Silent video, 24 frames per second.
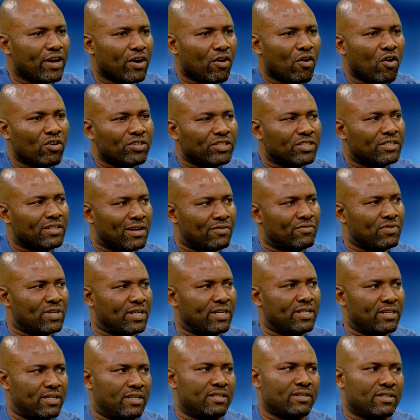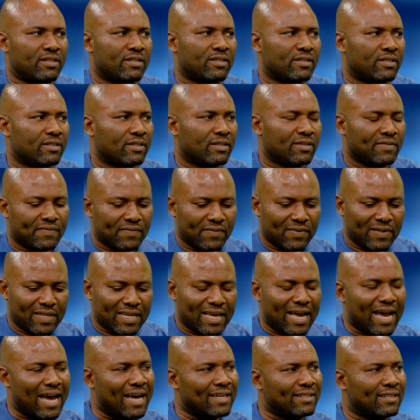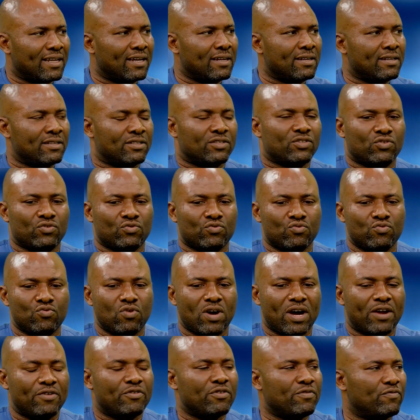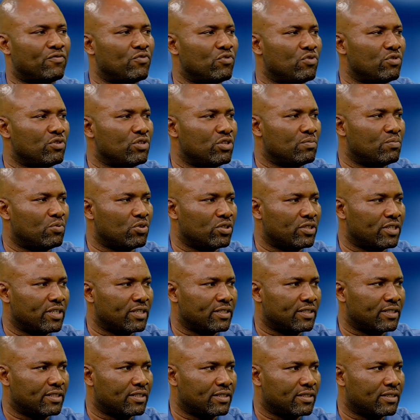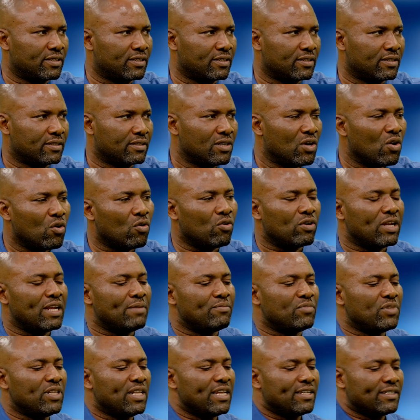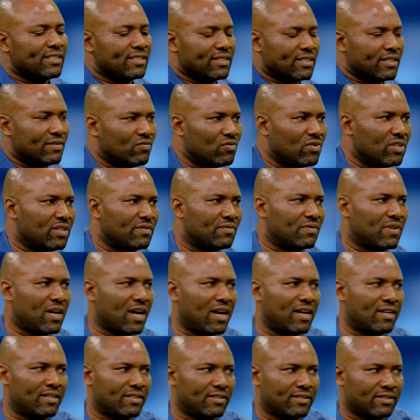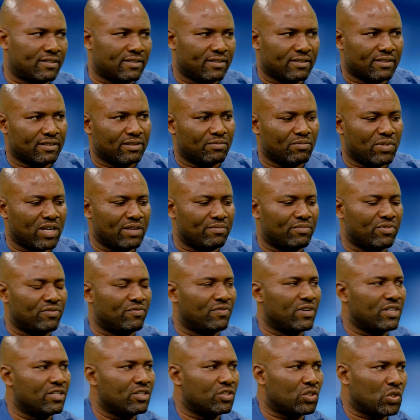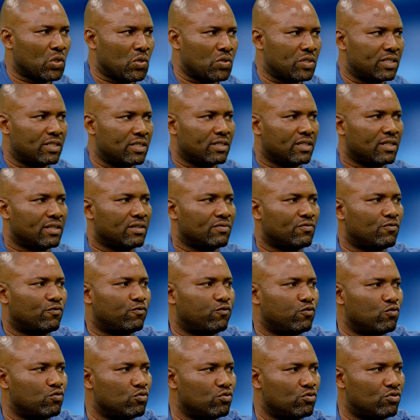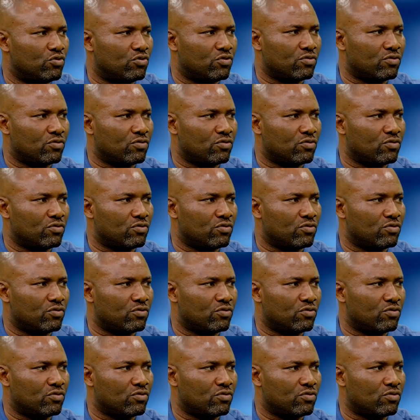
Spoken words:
Ordinarily, analysts who are reviewing the budget, or let's even leave cars, it might be very thorny. Food,